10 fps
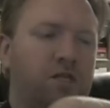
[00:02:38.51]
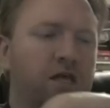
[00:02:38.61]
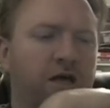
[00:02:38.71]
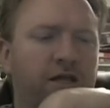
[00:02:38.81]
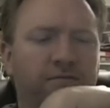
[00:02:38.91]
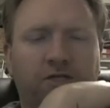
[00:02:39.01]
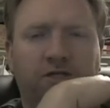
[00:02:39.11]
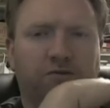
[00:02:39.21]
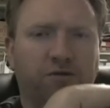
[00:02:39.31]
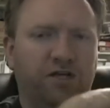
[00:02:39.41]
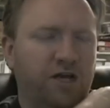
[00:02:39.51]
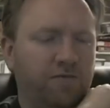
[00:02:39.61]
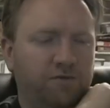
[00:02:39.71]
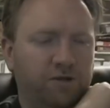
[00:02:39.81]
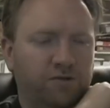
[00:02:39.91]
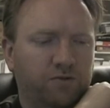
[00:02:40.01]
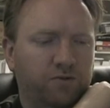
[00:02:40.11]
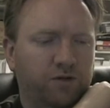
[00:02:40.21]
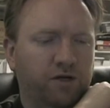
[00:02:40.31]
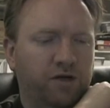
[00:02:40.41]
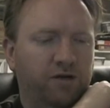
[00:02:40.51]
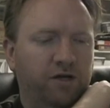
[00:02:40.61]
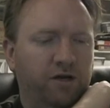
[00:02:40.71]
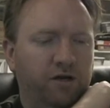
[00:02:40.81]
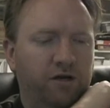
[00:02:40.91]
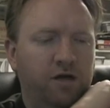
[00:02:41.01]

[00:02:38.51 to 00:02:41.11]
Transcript: let me just recap this real quick on that.